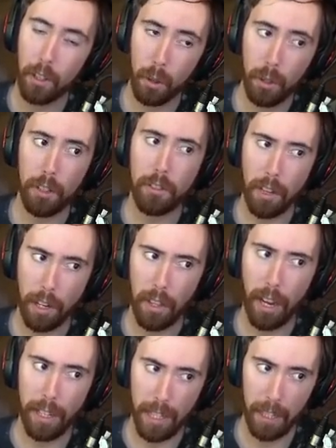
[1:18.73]
You could say
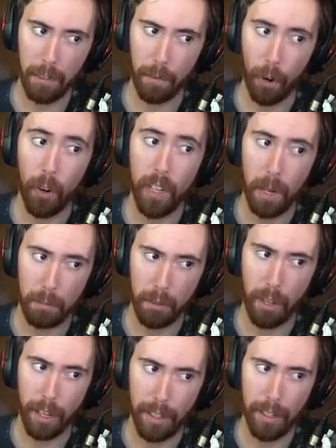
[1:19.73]
that. Very
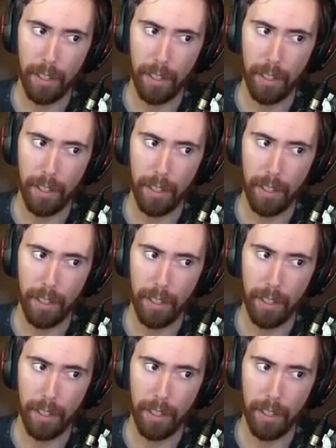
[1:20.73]
upset